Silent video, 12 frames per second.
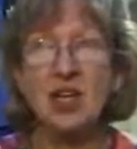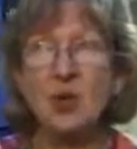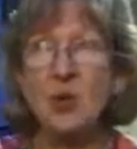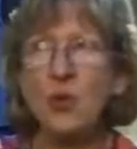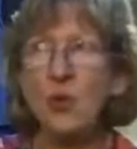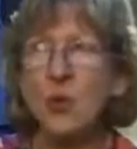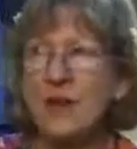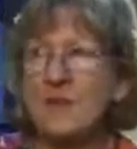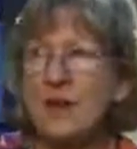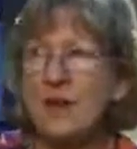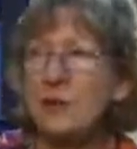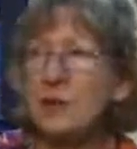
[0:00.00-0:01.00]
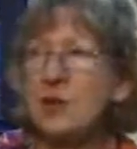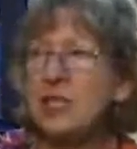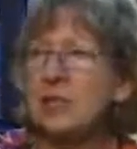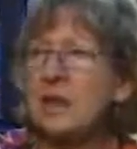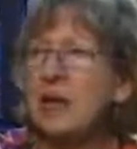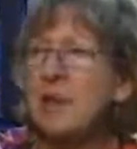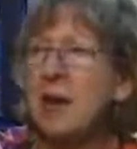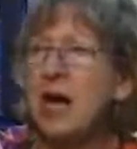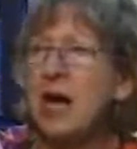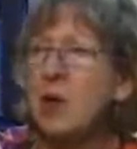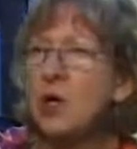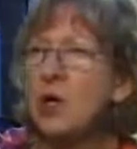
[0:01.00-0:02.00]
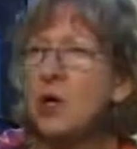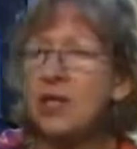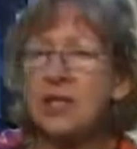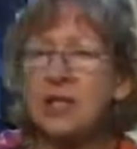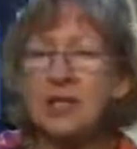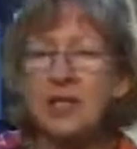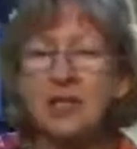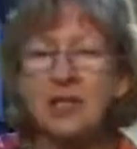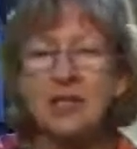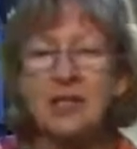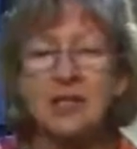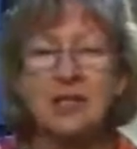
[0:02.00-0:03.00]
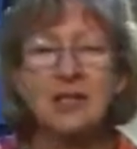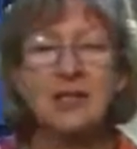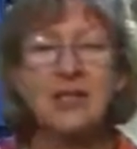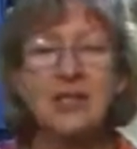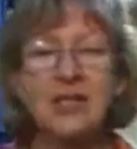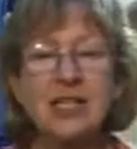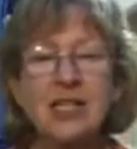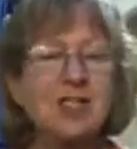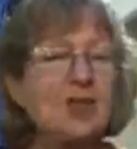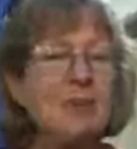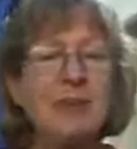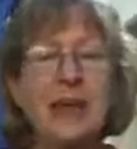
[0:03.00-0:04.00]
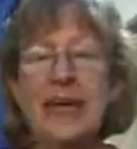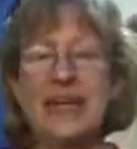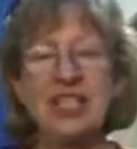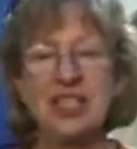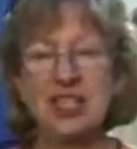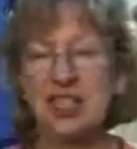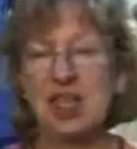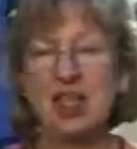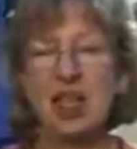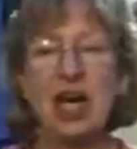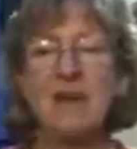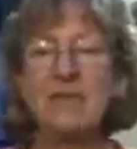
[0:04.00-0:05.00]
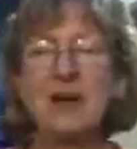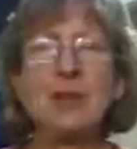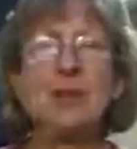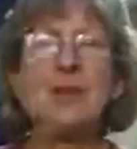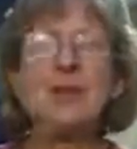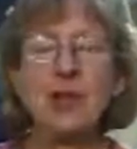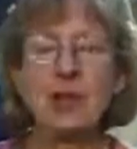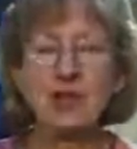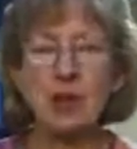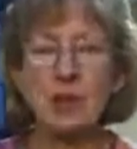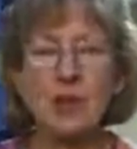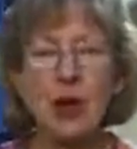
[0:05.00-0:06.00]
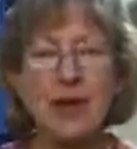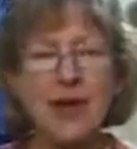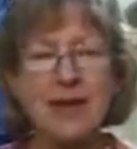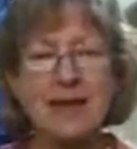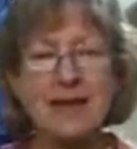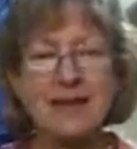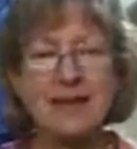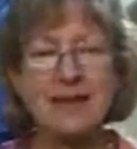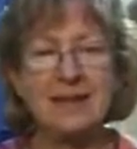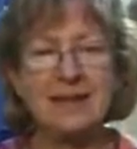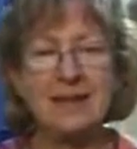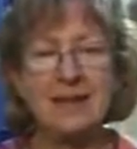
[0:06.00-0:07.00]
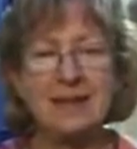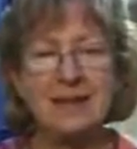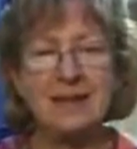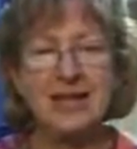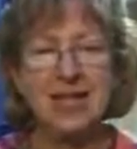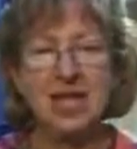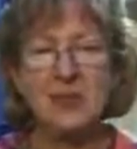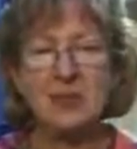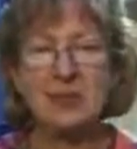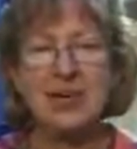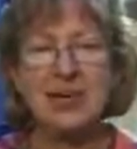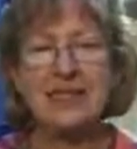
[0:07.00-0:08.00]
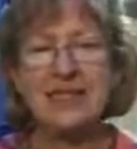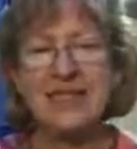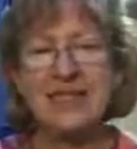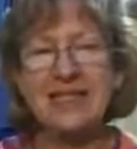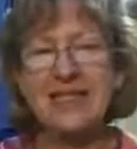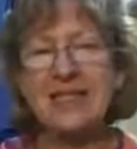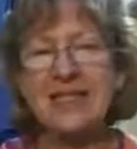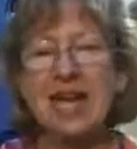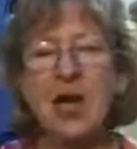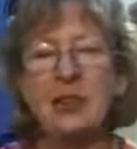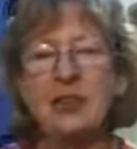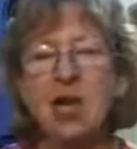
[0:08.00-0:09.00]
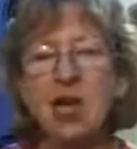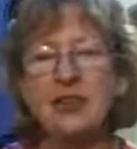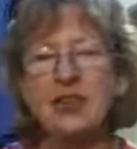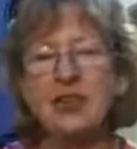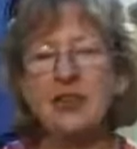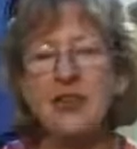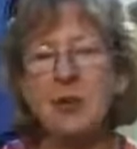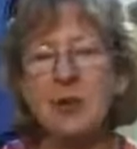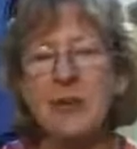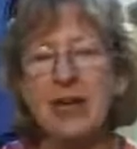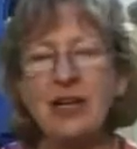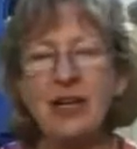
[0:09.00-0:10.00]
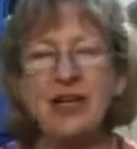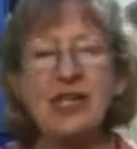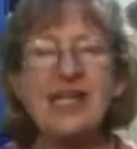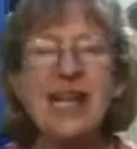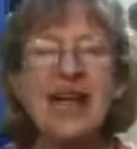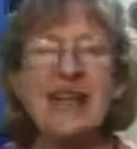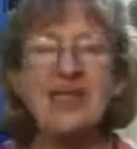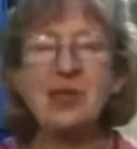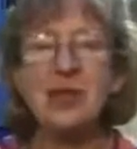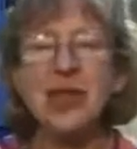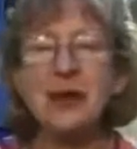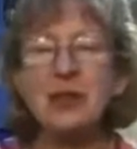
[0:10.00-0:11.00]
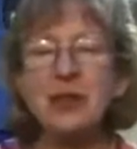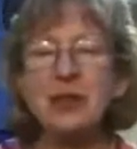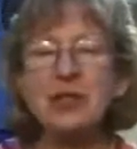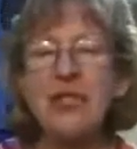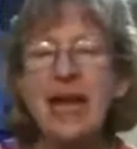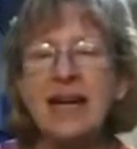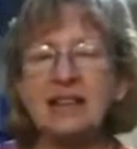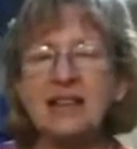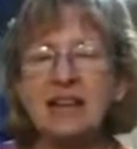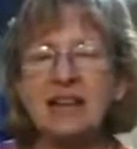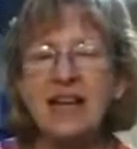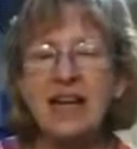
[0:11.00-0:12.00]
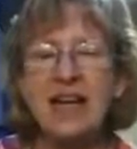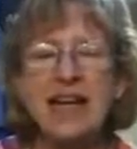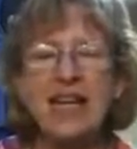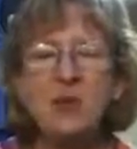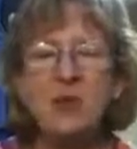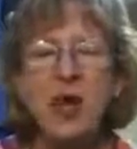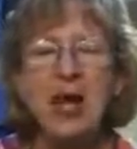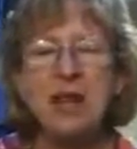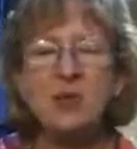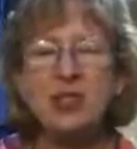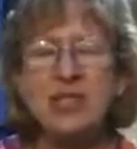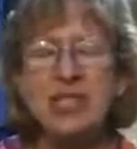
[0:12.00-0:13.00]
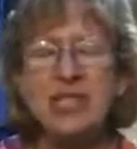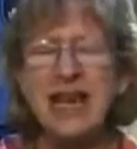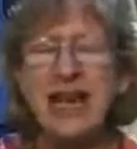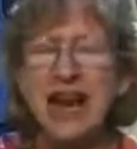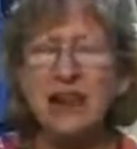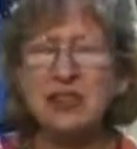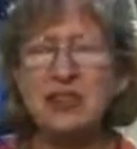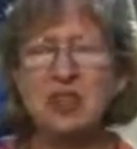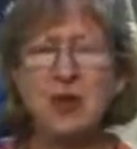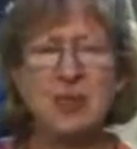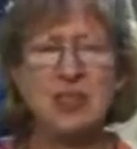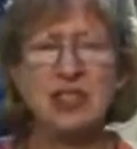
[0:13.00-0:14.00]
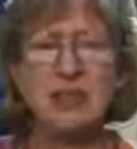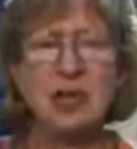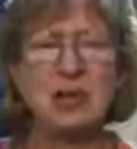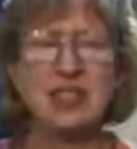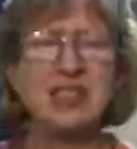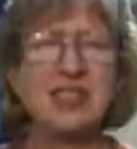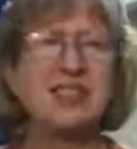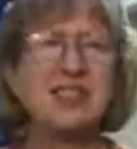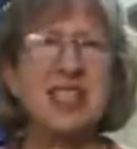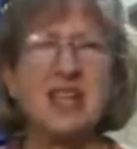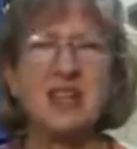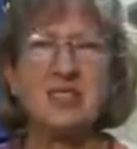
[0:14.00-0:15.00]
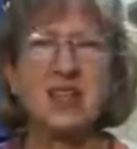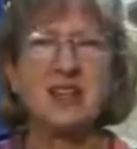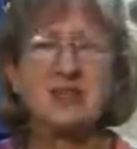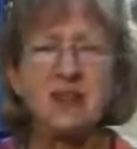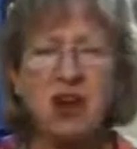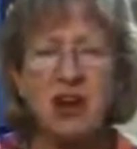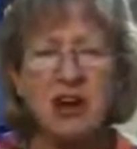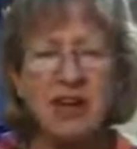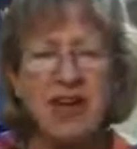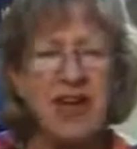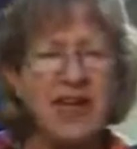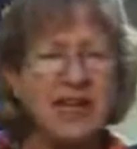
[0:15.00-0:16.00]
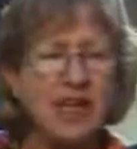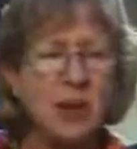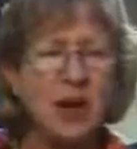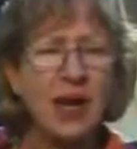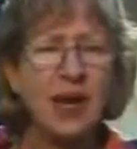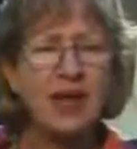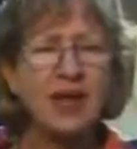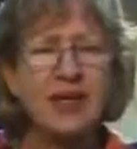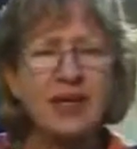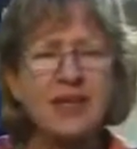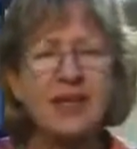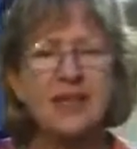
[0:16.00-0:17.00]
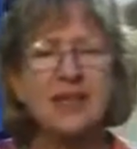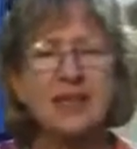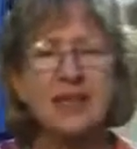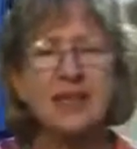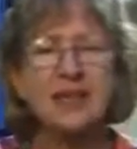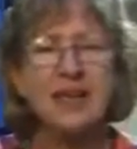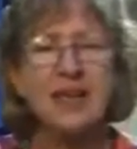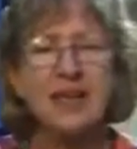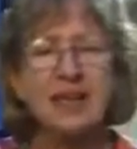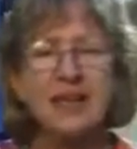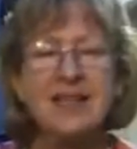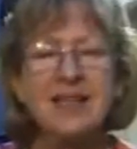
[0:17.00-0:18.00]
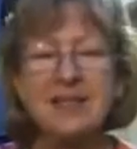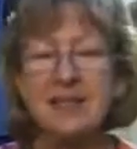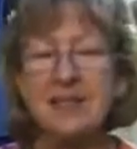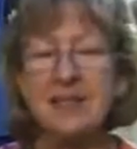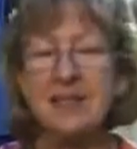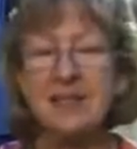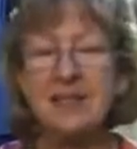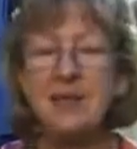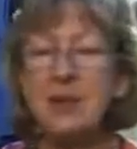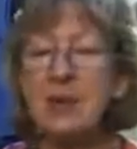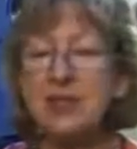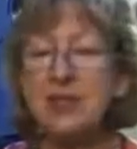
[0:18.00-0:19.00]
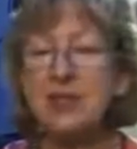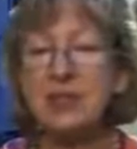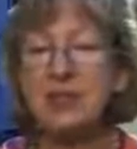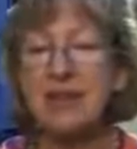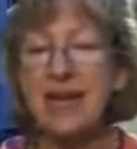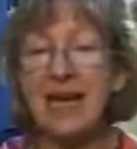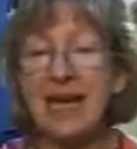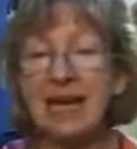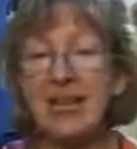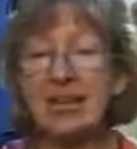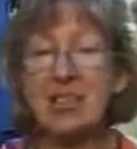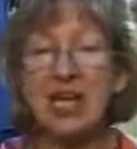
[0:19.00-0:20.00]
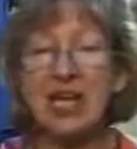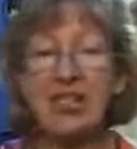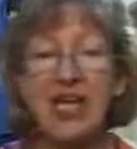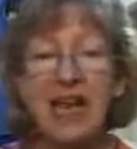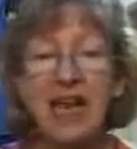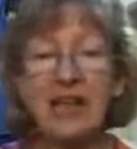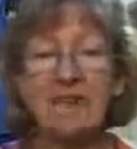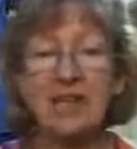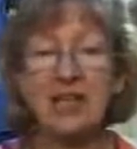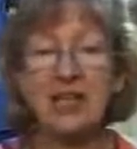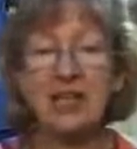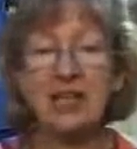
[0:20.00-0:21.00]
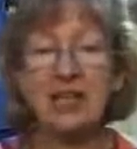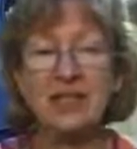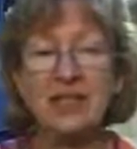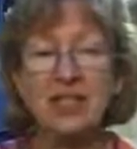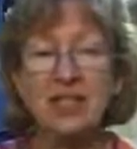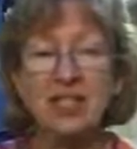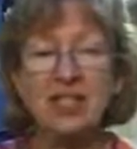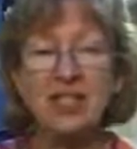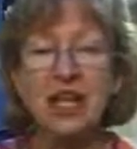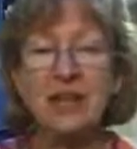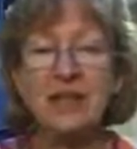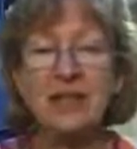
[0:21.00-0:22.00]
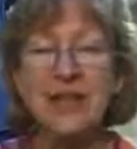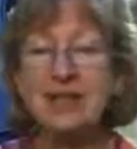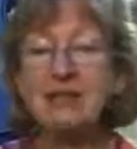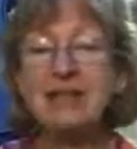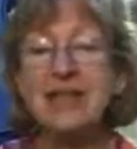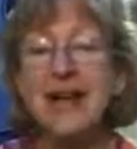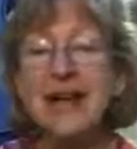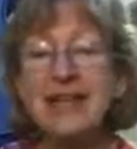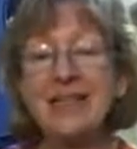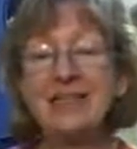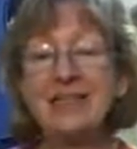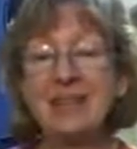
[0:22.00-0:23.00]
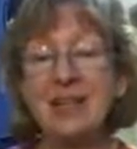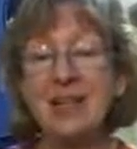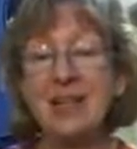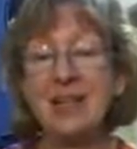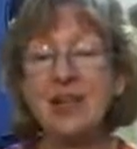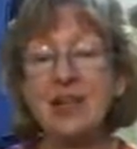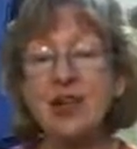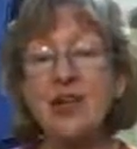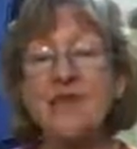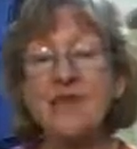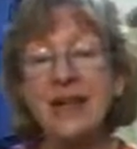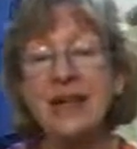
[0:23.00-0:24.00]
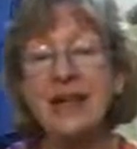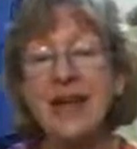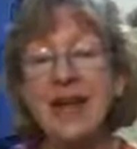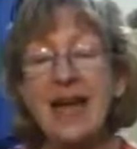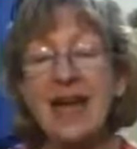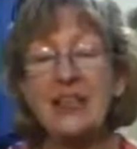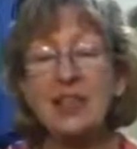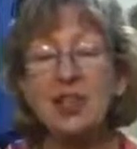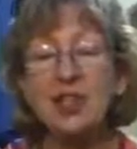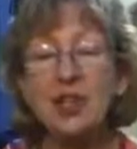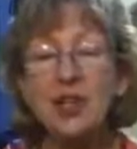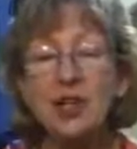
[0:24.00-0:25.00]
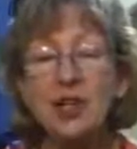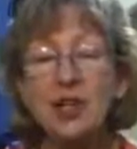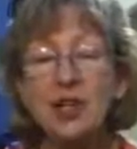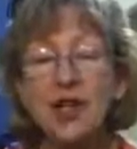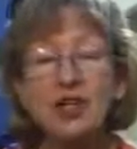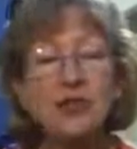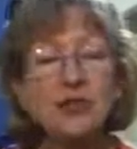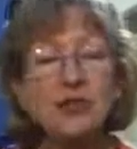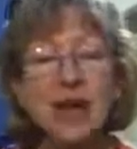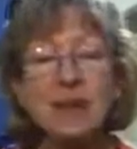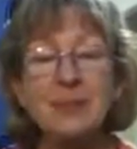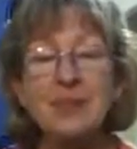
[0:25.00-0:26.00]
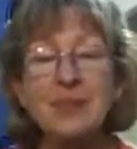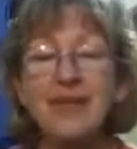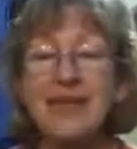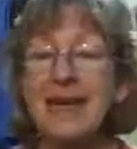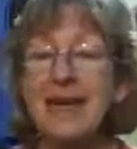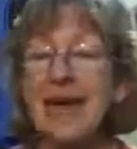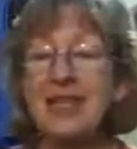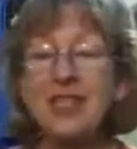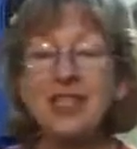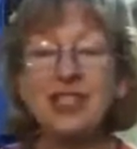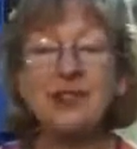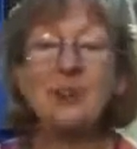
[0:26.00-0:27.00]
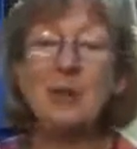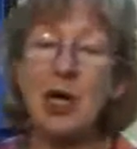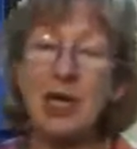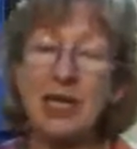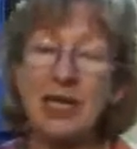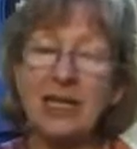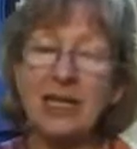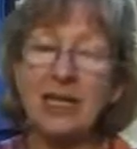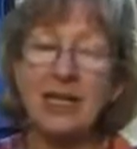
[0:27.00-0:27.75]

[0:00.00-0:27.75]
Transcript: What if I'm losing my power? She banished the thought from her vulture brain. But let's see how long the troublemaker can last without her protector. And why would she care so much about the disgusting frog anyway? Since the tumultuous day that changed everything, Sharon had resigned herself to her fate as a girl trapped in an ancient body,